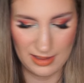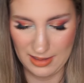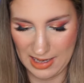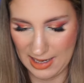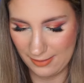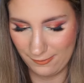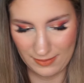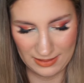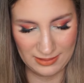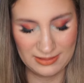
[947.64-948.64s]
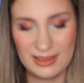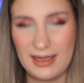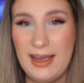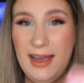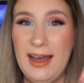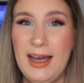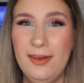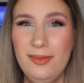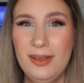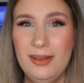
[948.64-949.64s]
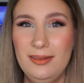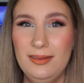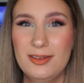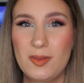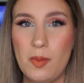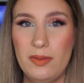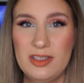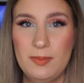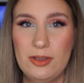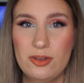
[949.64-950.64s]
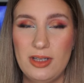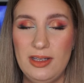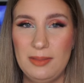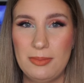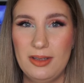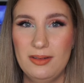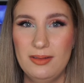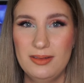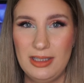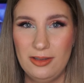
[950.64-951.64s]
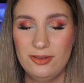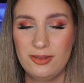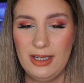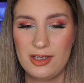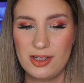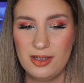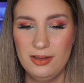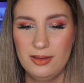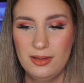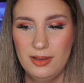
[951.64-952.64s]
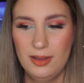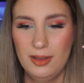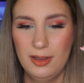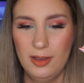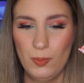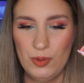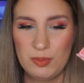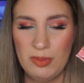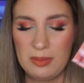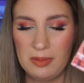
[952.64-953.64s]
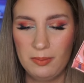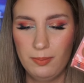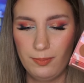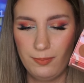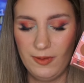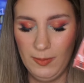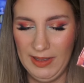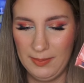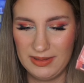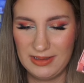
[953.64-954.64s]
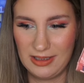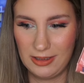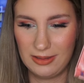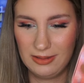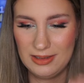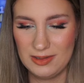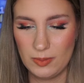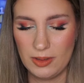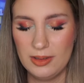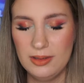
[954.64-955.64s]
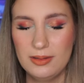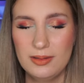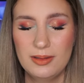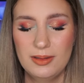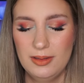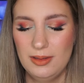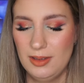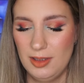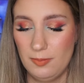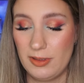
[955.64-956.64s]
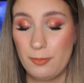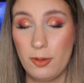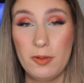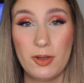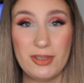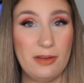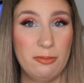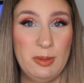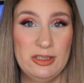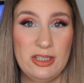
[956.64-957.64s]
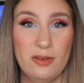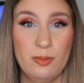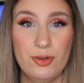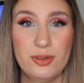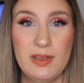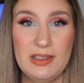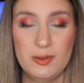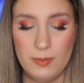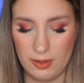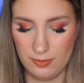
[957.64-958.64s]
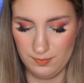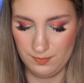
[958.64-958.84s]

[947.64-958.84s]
I think that I have some of these special shades in my singles collection, which make me feel better about decluttering this one. But I probably also have a repeat shade of most of these as well.